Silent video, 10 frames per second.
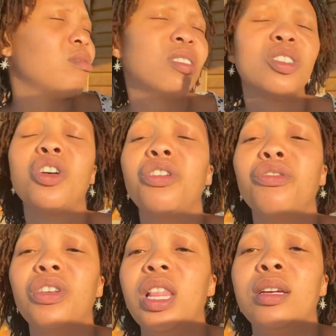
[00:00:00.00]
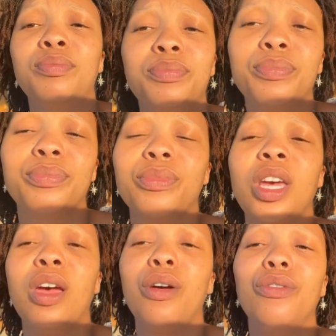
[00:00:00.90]
It's not a villa.
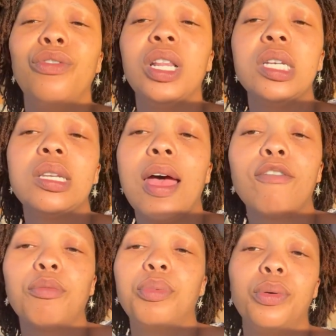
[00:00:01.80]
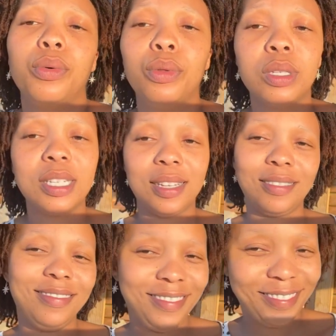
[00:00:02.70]
Villas have pools.
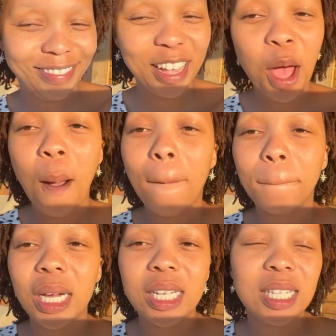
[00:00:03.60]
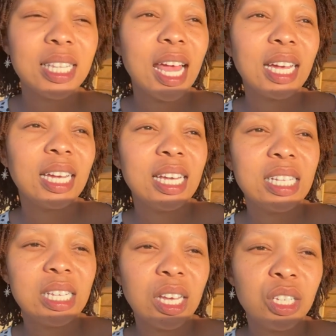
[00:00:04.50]
But it's like an
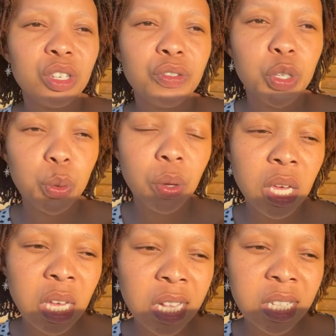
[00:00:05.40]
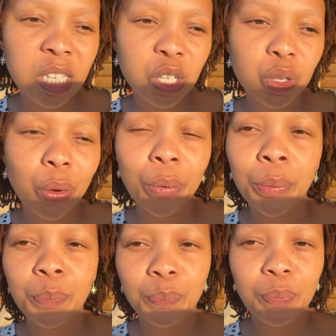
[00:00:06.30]
executive suite, so
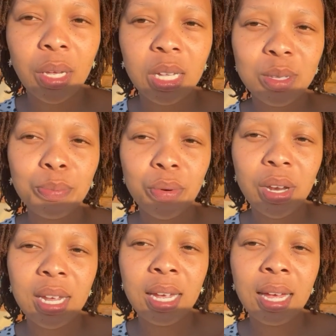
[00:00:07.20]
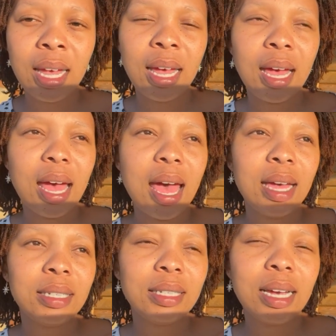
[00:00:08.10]
it's pretty.
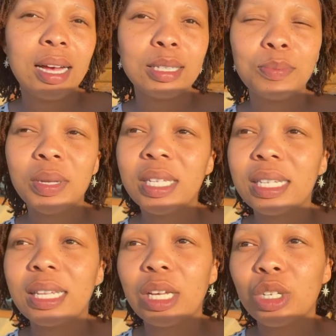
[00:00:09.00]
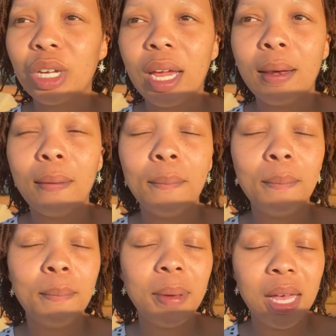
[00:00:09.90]
And yeah, it's been such an
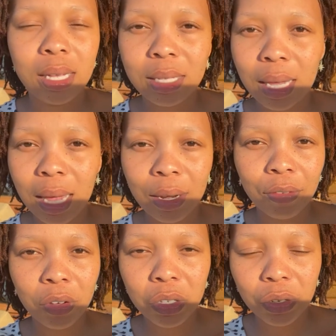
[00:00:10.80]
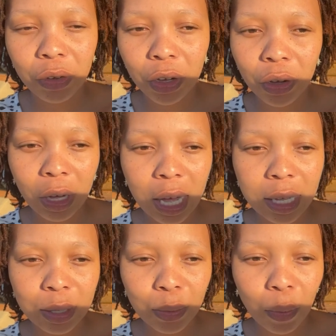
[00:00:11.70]
amazing anniversary, you
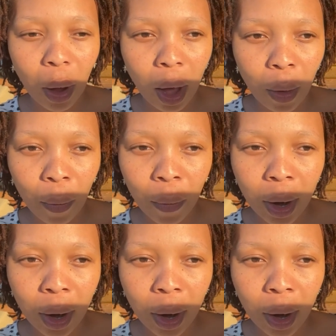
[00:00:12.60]
guys. Wow.